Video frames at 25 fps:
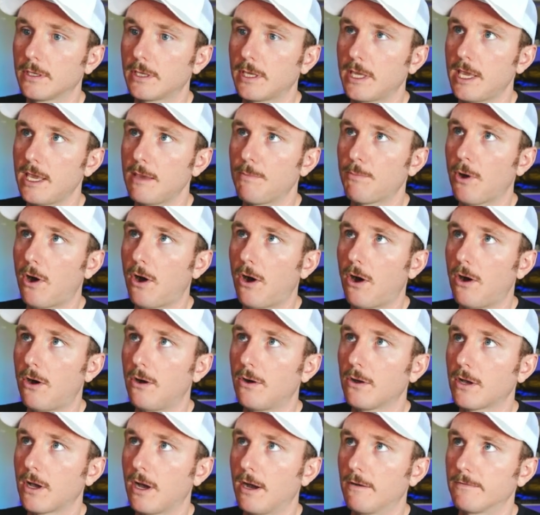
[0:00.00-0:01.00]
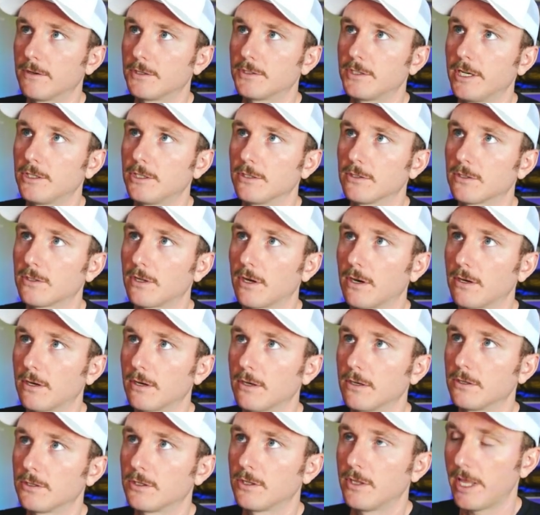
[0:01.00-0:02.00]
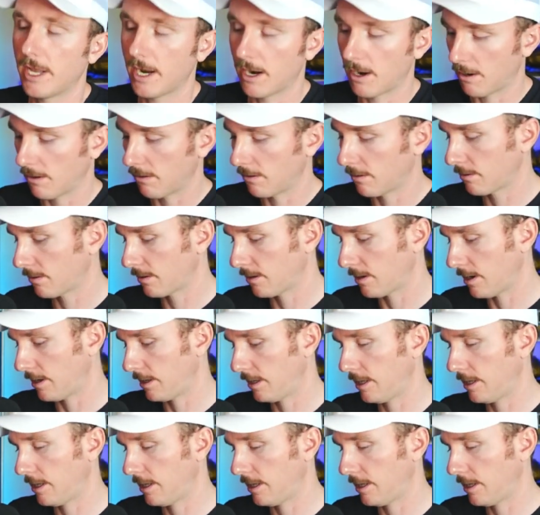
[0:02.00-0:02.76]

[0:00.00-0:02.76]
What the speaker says: keep all conversation starters there